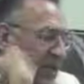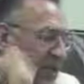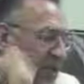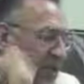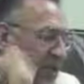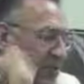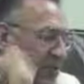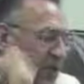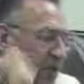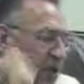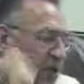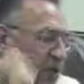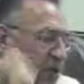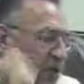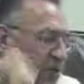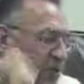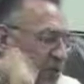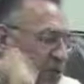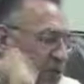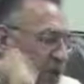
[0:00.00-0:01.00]
of you are drug
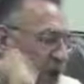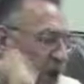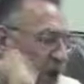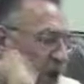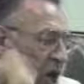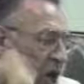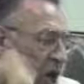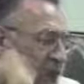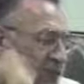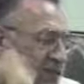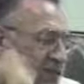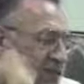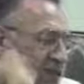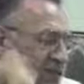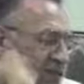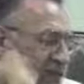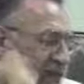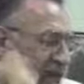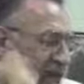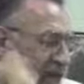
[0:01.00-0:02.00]
users? All
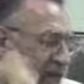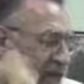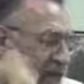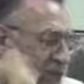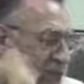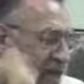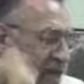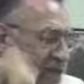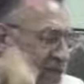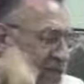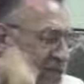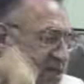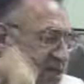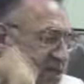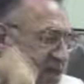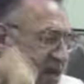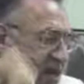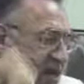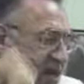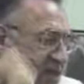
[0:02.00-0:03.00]
six, had,
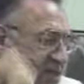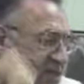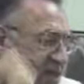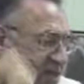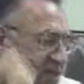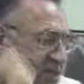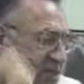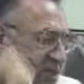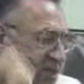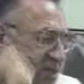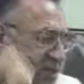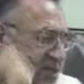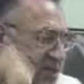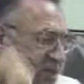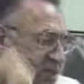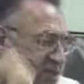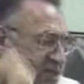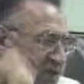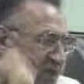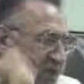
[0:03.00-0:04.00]
six, six graders
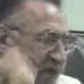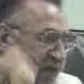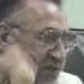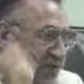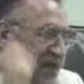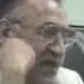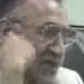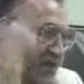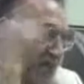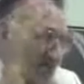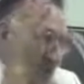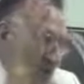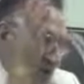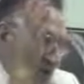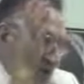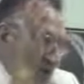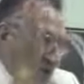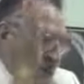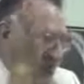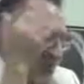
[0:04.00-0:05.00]
raised their hands. They
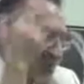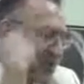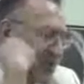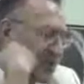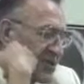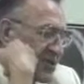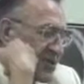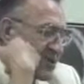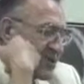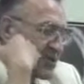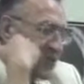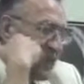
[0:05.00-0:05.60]
took aspirin, you see.